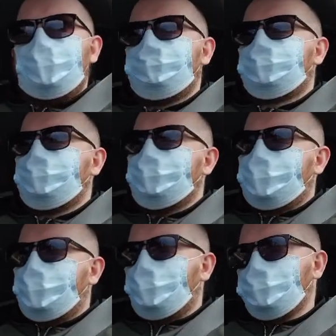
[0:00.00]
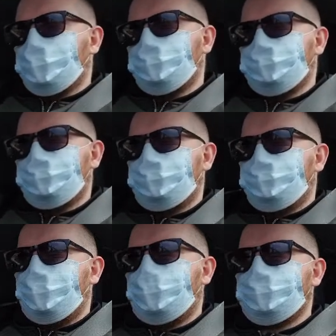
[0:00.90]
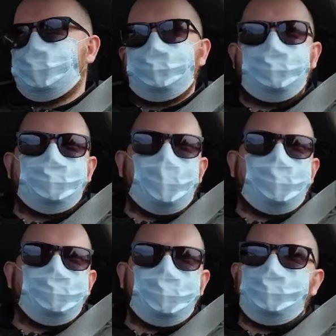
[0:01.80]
absolutely golden, because of the protection